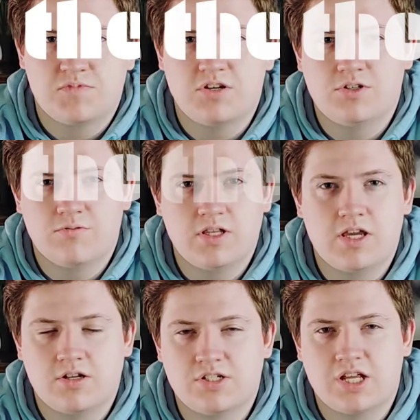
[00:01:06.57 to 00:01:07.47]
So to
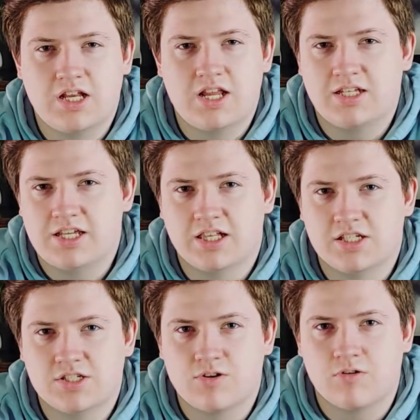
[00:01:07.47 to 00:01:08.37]
really understand Ned
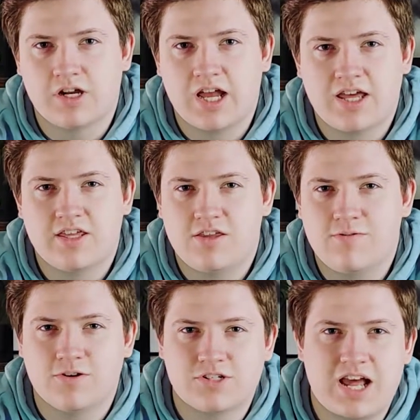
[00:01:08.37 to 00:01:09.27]
Kelly's story, I think
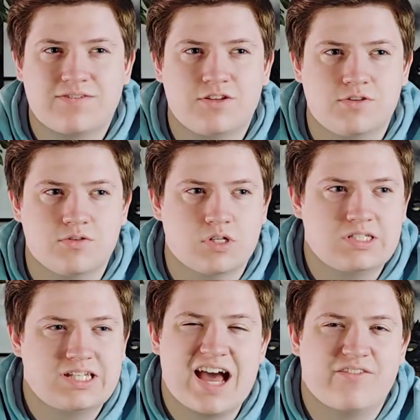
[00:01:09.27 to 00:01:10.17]
you first have to
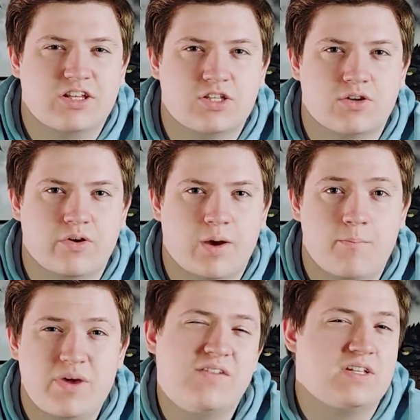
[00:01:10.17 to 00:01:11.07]
dive into a
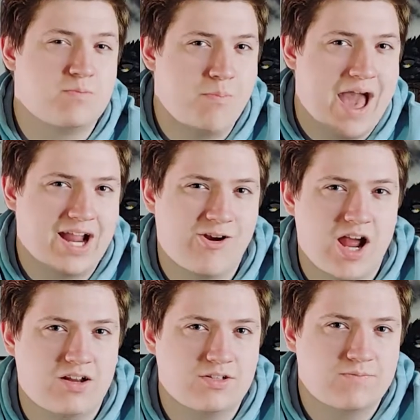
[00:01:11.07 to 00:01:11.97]
bit of his background.